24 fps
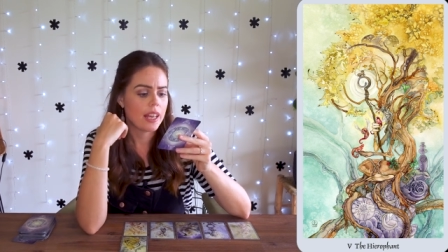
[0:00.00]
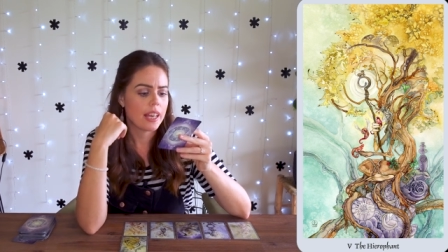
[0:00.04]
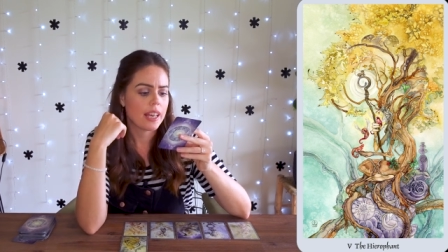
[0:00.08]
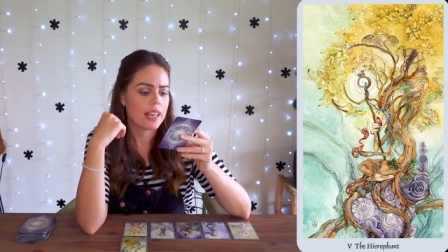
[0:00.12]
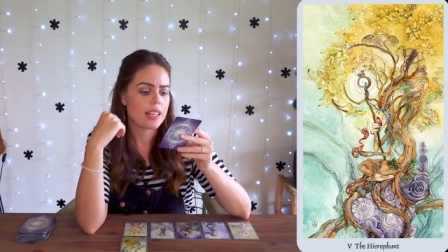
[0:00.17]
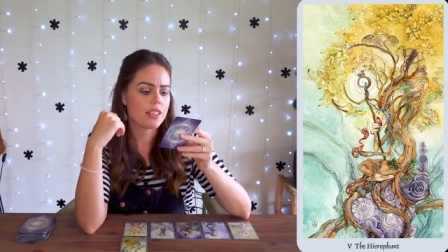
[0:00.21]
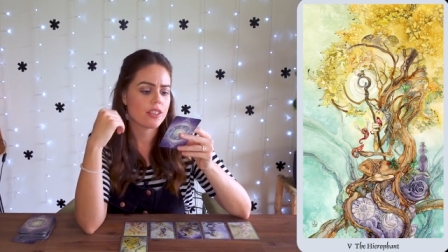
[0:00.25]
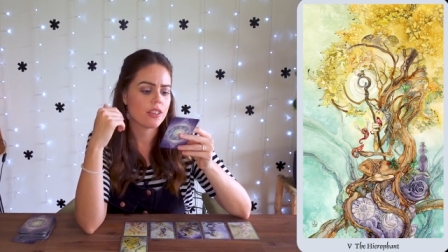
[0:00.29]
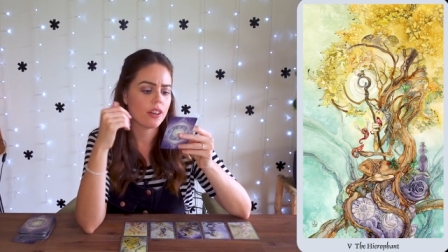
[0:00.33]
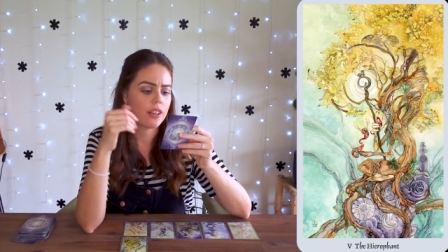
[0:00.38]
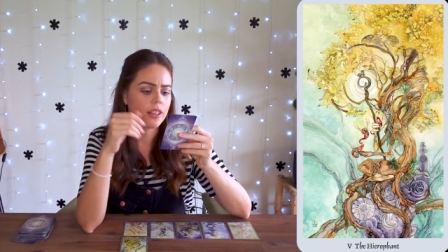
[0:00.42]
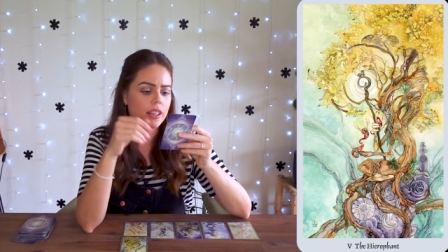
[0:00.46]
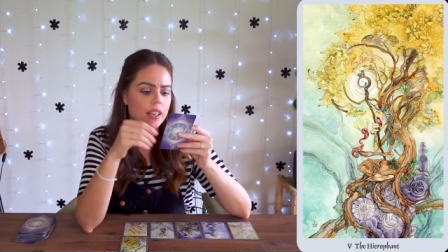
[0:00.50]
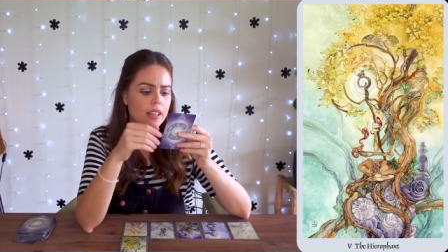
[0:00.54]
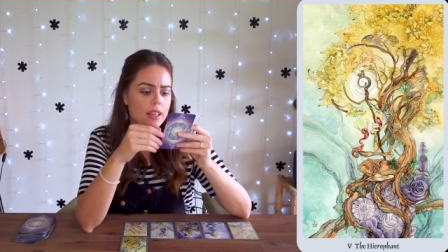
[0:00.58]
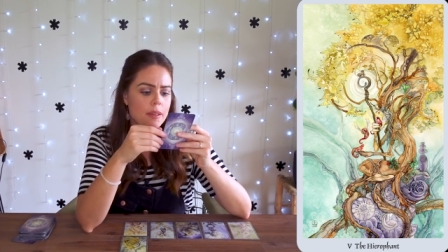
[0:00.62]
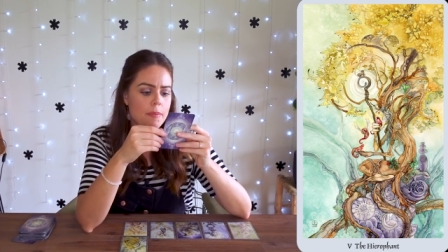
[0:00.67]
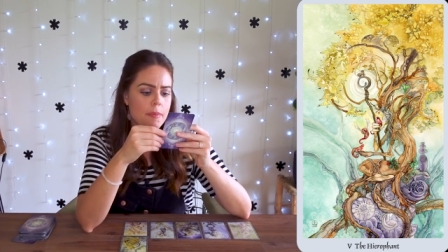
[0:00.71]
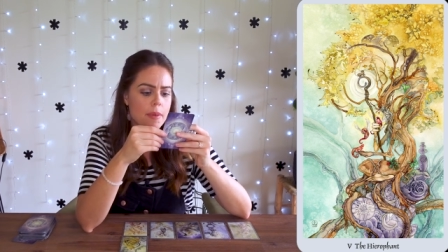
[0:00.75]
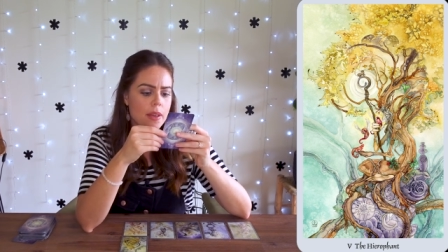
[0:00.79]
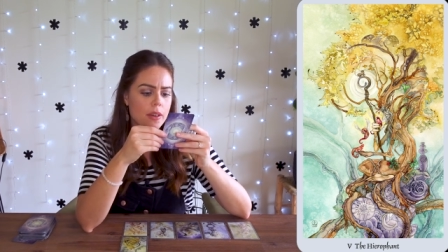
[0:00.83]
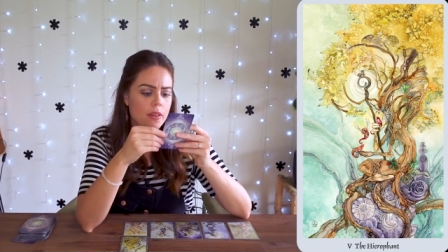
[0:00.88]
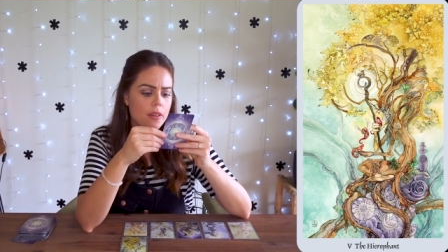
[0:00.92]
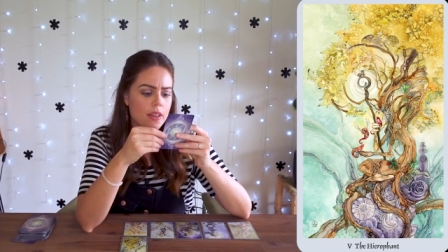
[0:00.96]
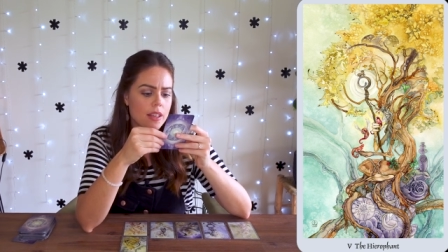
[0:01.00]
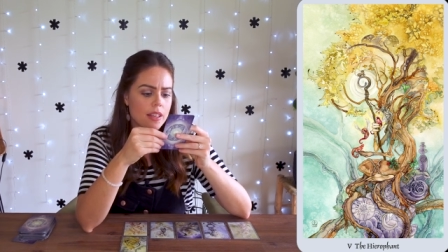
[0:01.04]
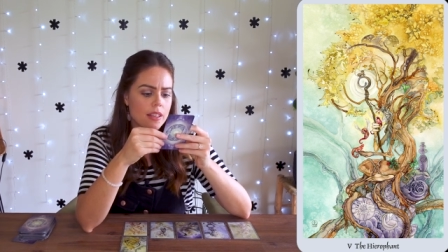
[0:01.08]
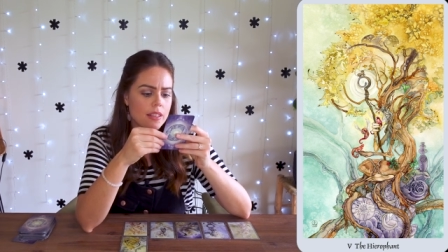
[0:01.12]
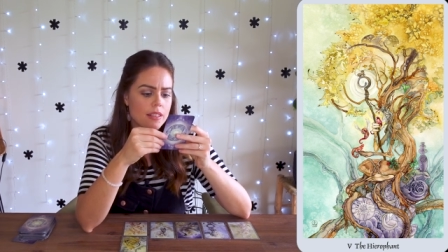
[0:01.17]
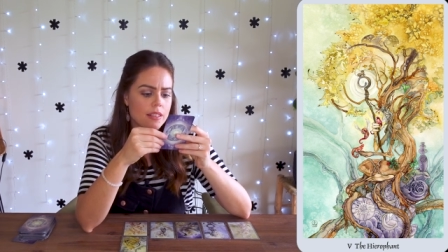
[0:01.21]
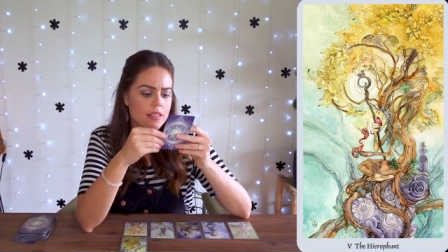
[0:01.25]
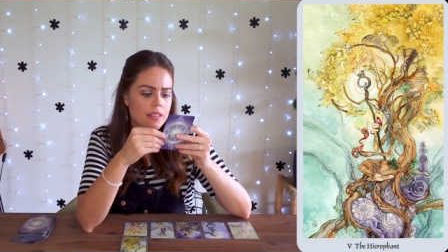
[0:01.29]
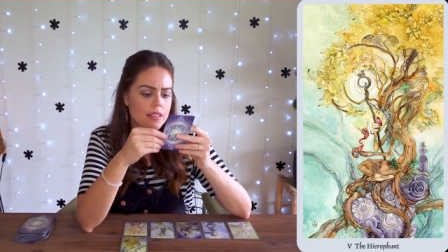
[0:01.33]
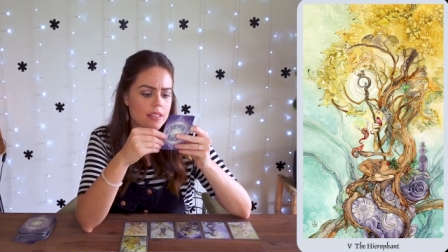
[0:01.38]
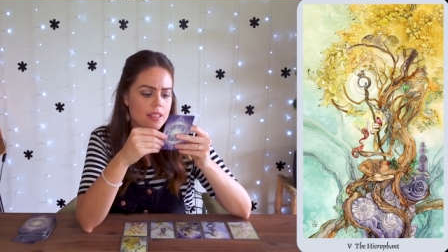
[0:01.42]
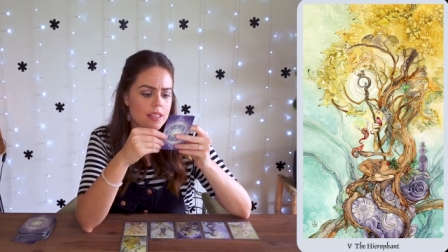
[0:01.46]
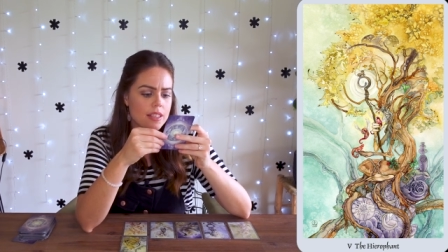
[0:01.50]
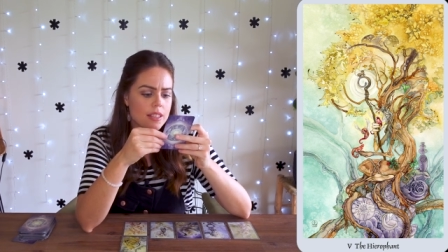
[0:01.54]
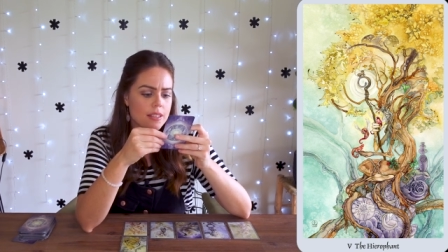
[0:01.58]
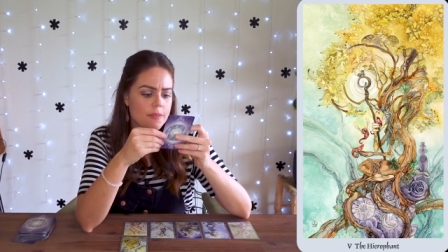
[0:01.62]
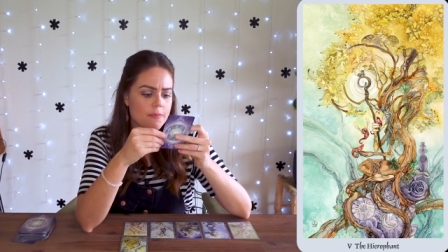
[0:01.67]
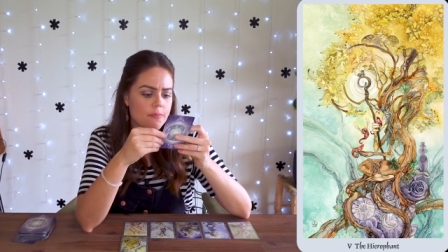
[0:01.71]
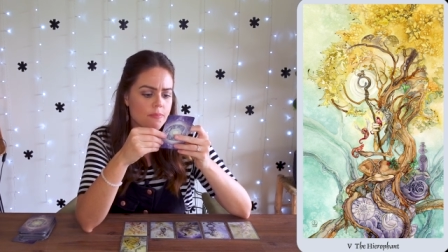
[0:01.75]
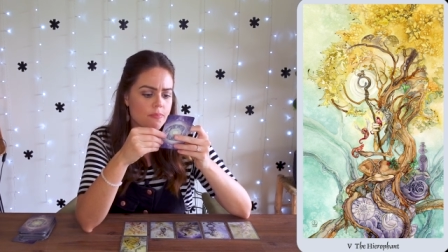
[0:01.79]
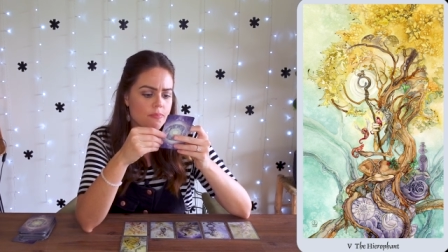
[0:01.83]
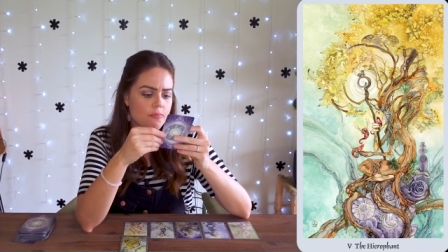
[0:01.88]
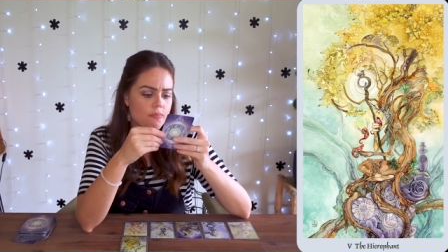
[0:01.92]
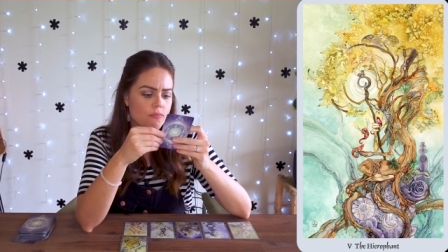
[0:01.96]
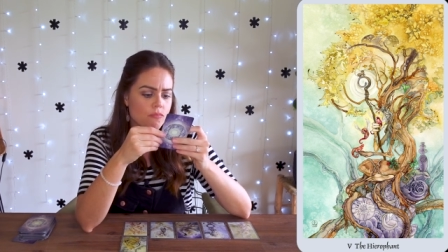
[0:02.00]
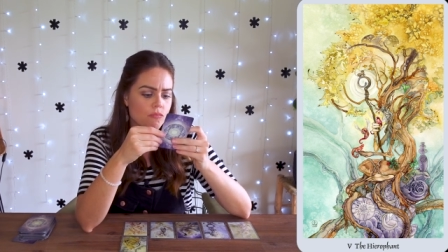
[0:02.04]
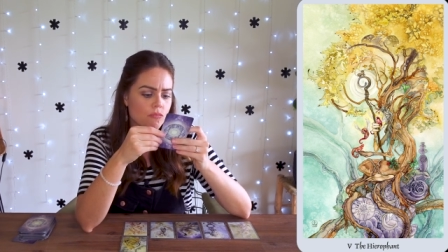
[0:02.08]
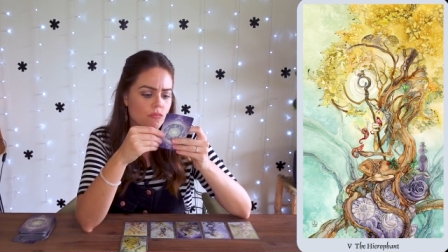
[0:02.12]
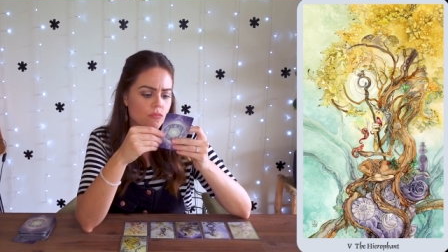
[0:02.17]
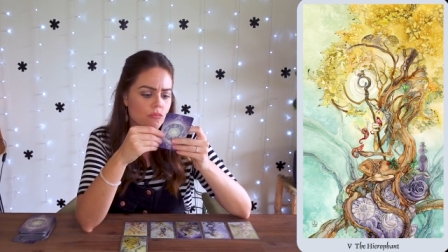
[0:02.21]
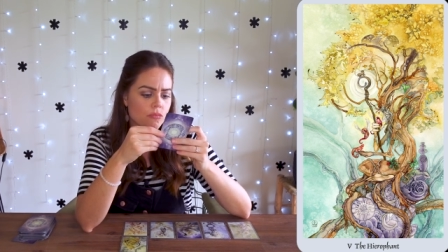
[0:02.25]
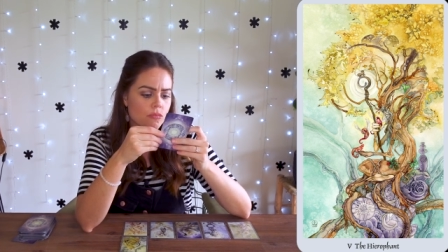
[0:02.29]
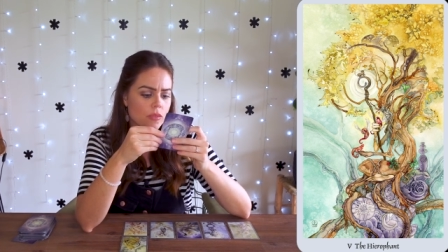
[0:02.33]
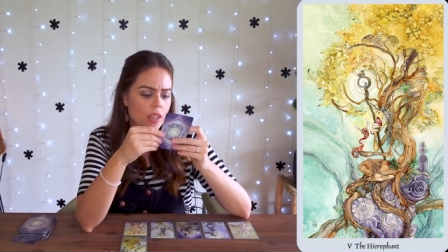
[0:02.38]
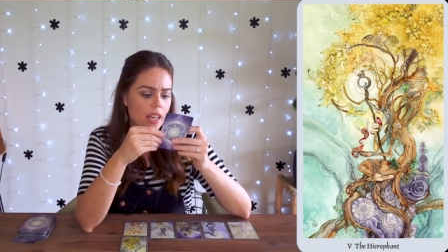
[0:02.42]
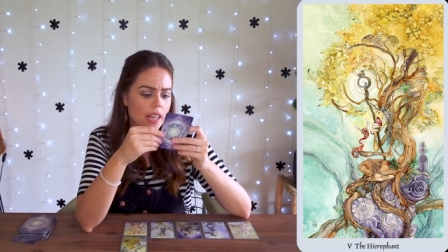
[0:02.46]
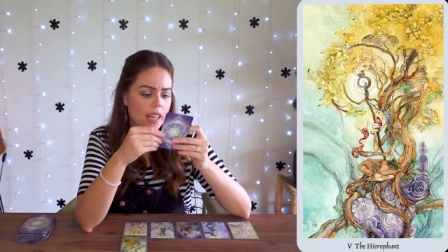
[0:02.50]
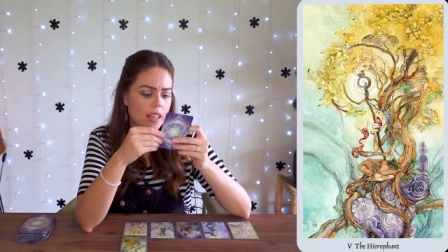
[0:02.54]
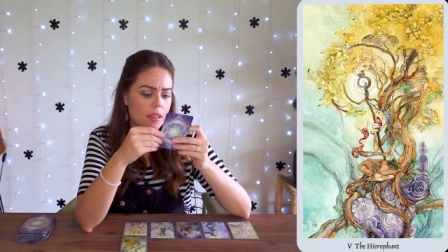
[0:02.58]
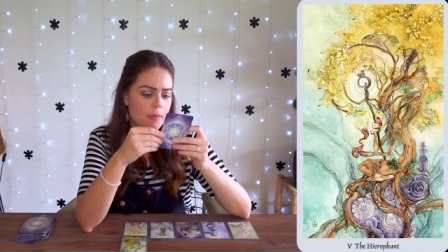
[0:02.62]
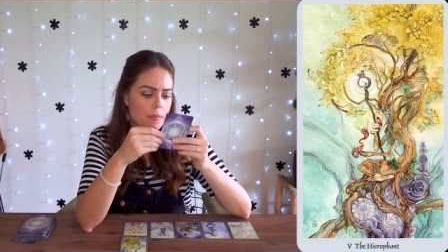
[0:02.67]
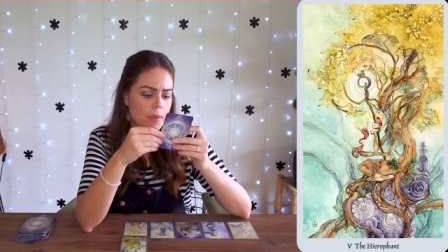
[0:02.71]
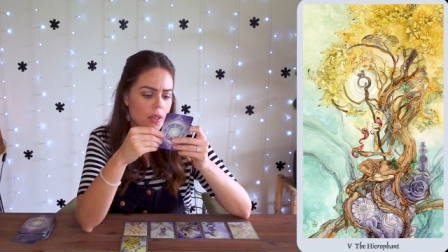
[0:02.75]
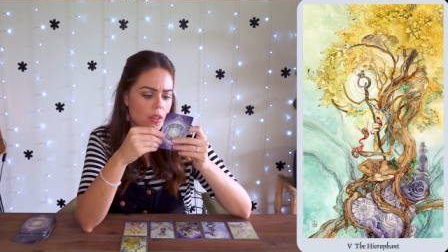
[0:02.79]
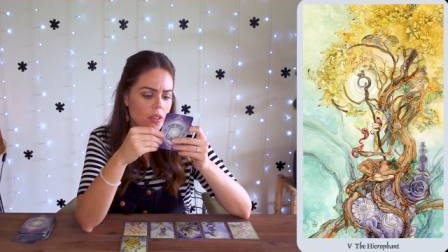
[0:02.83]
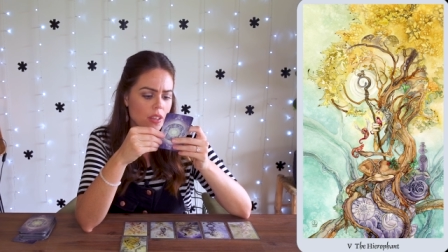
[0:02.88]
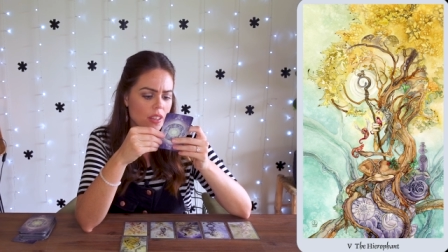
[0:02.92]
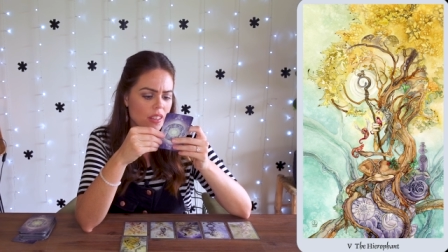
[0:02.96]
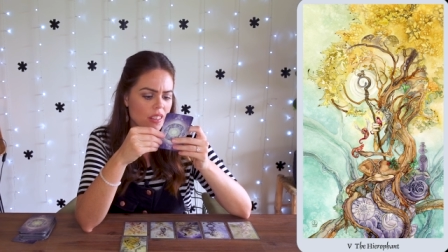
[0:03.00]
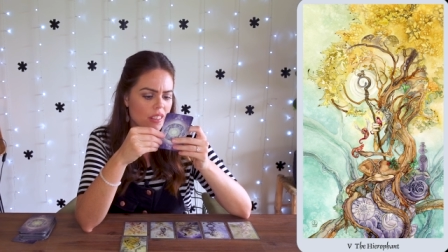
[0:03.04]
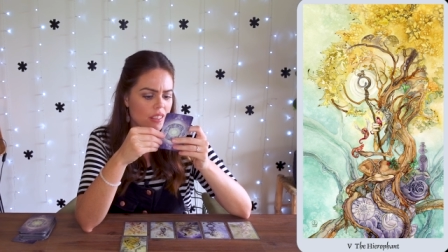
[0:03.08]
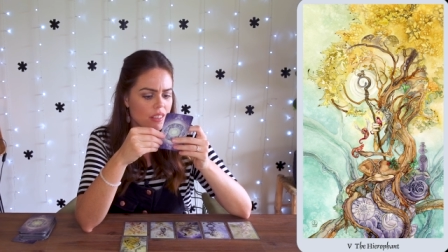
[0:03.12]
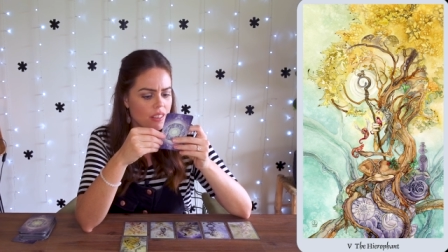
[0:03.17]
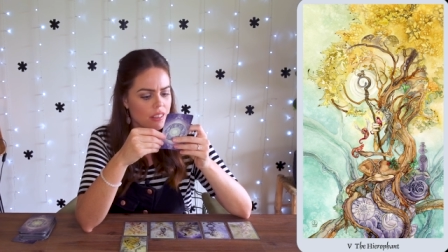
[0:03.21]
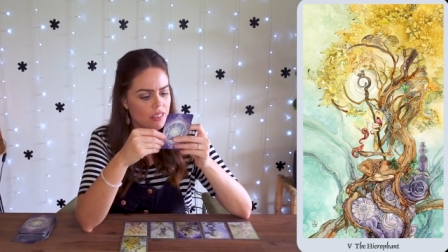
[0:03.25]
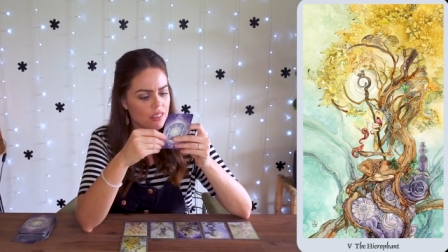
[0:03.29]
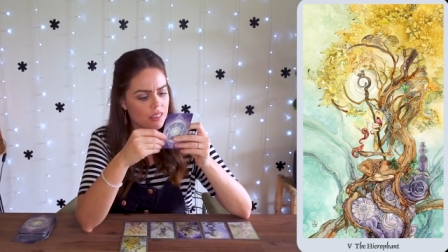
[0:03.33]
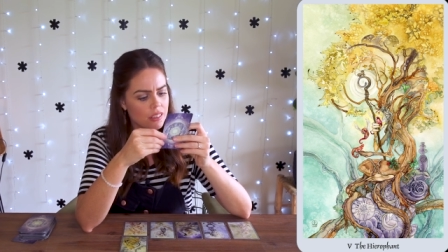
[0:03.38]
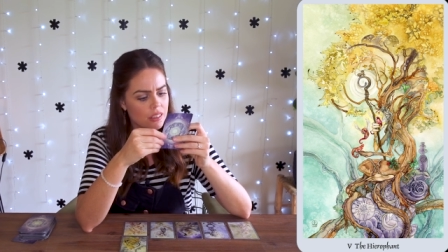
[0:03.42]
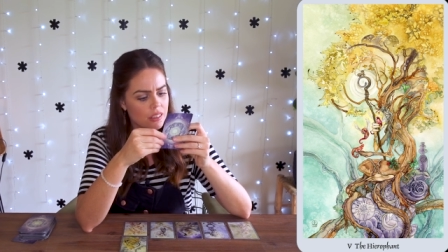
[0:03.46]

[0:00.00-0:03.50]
He's got chameleons, a chameleon